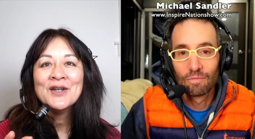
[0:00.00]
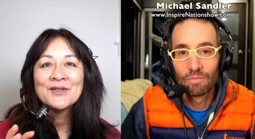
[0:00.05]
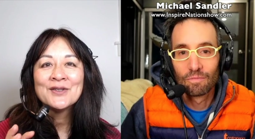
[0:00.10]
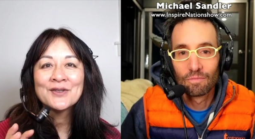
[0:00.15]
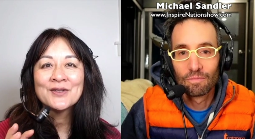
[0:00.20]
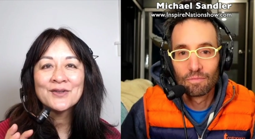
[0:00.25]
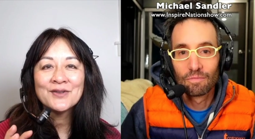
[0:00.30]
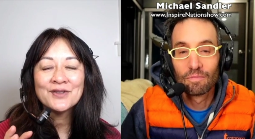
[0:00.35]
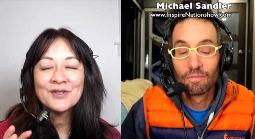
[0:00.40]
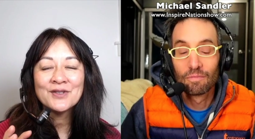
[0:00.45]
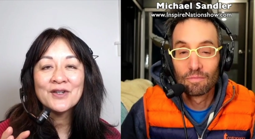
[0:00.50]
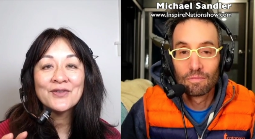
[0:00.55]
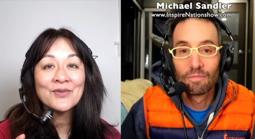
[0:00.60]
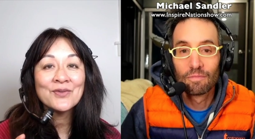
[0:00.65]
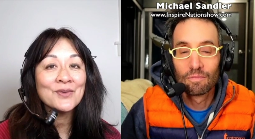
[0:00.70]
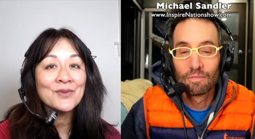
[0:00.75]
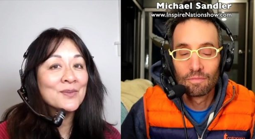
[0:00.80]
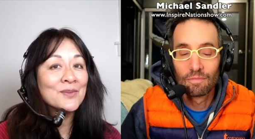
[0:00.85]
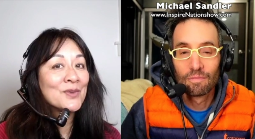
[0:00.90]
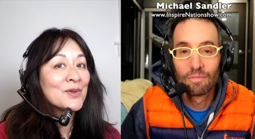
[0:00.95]
Speaker 1: So you have
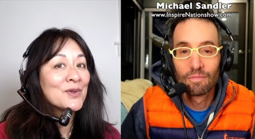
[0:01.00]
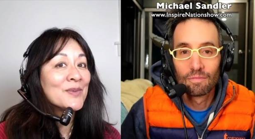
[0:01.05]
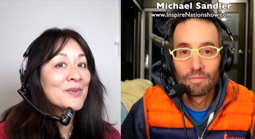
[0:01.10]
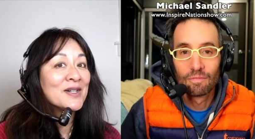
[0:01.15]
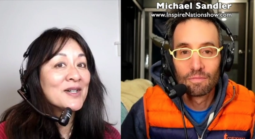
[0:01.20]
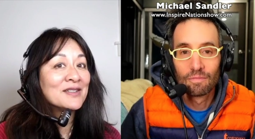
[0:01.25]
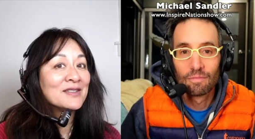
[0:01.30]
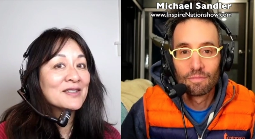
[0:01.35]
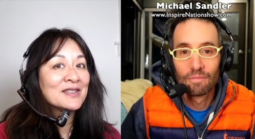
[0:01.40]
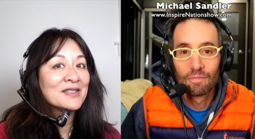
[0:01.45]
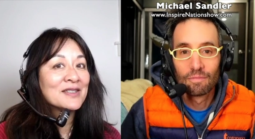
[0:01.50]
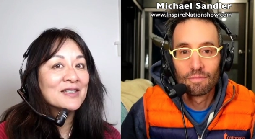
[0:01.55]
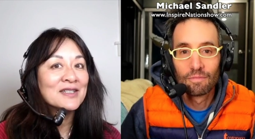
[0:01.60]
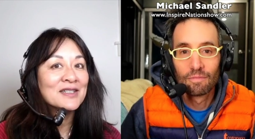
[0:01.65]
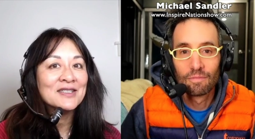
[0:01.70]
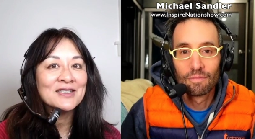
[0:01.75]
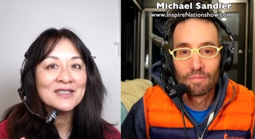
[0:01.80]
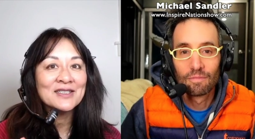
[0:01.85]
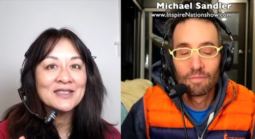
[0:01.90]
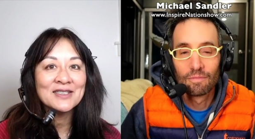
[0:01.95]
3 more months.
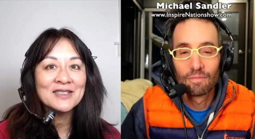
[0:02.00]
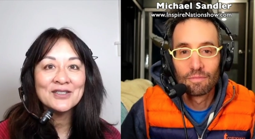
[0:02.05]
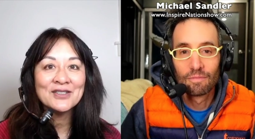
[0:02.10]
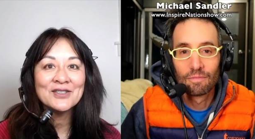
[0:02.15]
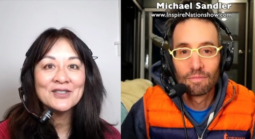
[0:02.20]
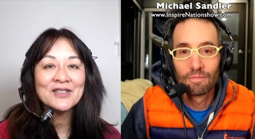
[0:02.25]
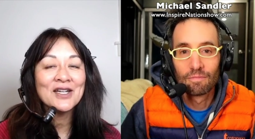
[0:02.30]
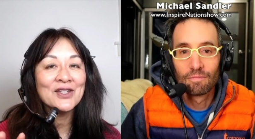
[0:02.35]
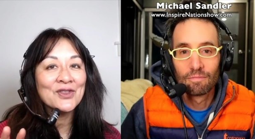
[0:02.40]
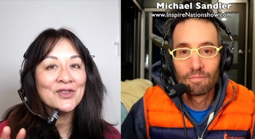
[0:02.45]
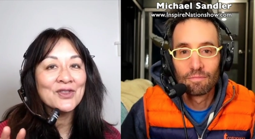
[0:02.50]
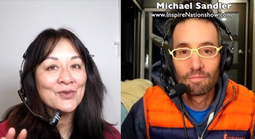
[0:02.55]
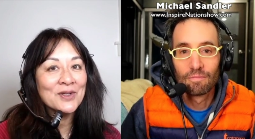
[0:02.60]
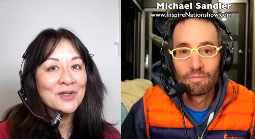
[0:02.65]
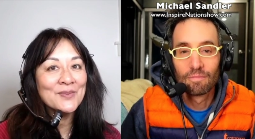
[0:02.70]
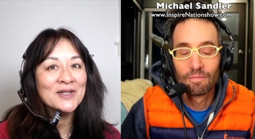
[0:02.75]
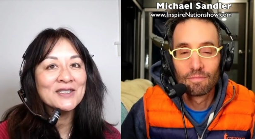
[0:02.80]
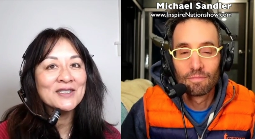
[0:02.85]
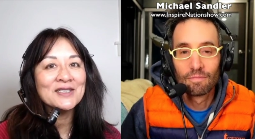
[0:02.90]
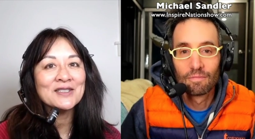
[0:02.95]
So you got 3
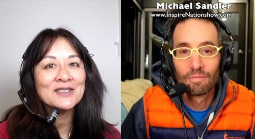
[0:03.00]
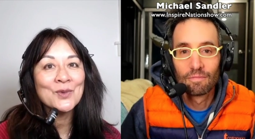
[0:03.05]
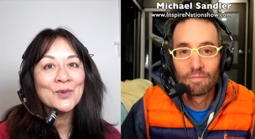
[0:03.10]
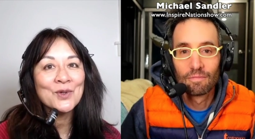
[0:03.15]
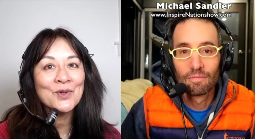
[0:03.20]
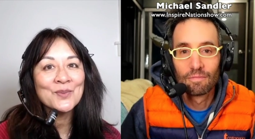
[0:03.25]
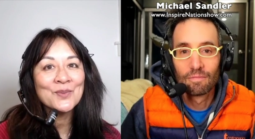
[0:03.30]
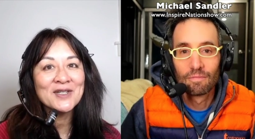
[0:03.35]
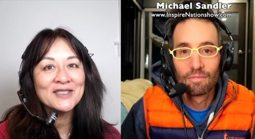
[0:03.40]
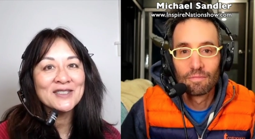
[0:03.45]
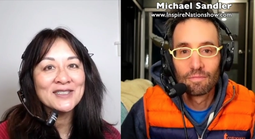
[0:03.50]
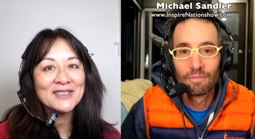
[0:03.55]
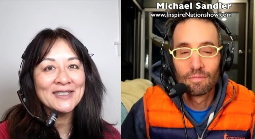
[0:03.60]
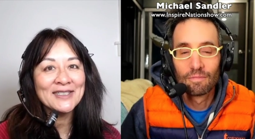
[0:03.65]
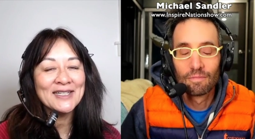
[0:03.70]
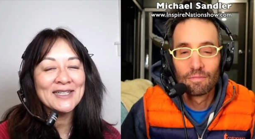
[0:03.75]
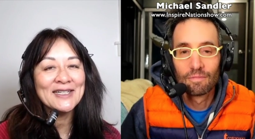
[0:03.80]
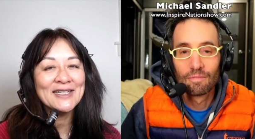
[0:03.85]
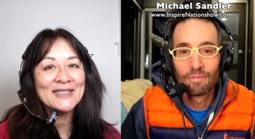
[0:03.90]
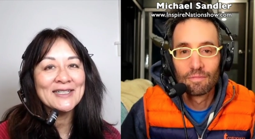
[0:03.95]
months, more months to
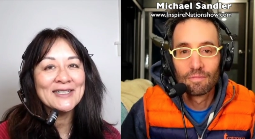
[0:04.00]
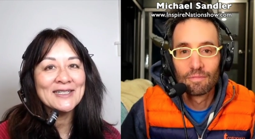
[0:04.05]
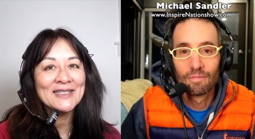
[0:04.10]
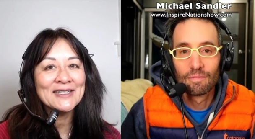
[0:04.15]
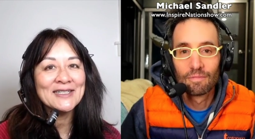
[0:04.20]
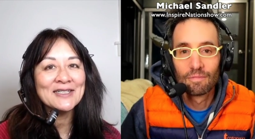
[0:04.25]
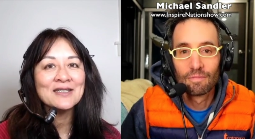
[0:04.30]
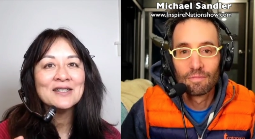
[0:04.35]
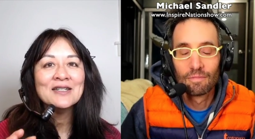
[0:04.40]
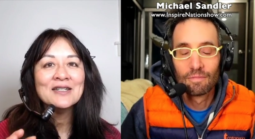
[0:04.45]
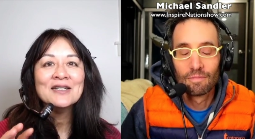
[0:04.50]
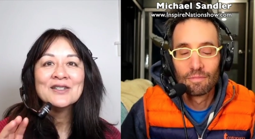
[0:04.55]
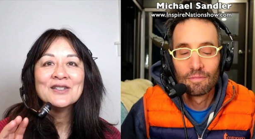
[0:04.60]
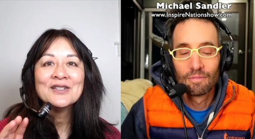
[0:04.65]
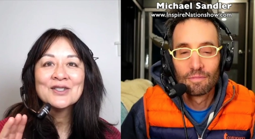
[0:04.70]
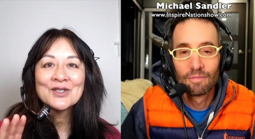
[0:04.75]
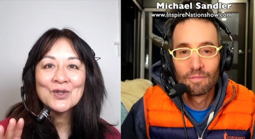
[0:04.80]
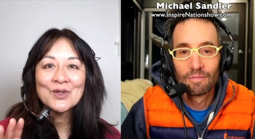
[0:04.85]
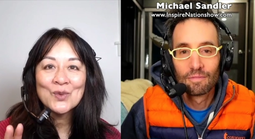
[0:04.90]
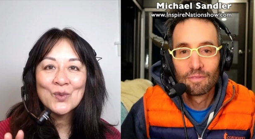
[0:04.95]
get it done.
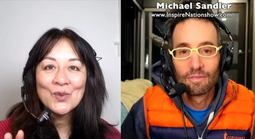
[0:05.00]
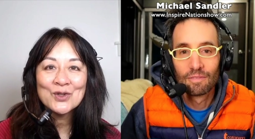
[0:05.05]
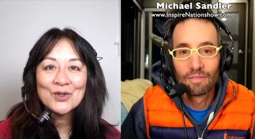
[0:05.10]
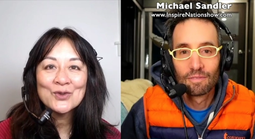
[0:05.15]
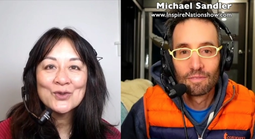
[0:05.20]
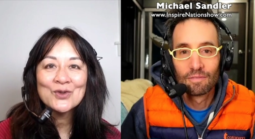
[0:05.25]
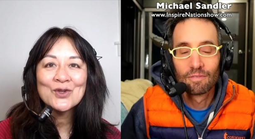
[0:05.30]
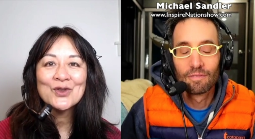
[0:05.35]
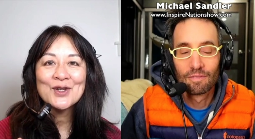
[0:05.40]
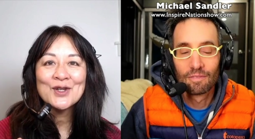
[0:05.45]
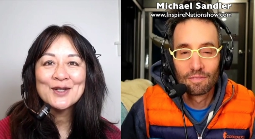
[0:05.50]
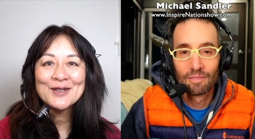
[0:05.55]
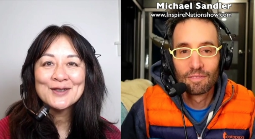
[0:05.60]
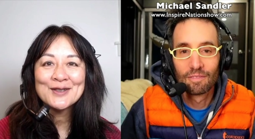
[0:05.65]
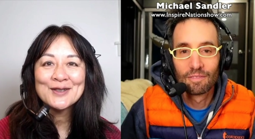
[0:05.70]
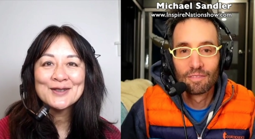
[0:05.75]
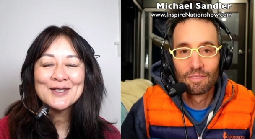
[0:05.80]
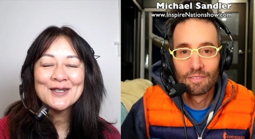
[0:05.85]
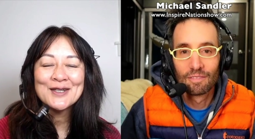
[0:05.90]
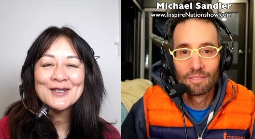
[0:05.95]
So what are the
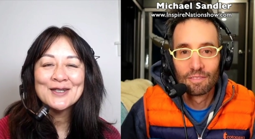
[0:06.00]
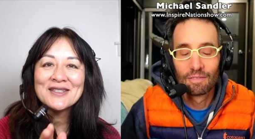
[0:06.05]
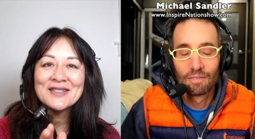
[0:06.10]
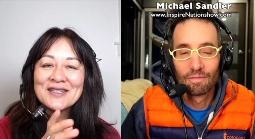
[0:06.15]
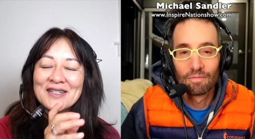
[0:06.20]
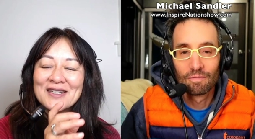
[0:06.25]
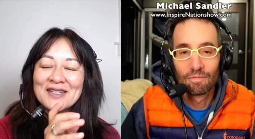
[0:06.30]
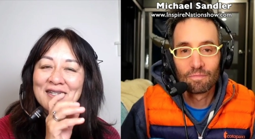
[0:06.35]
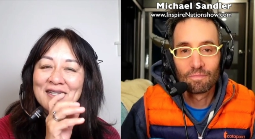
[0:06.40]
things? And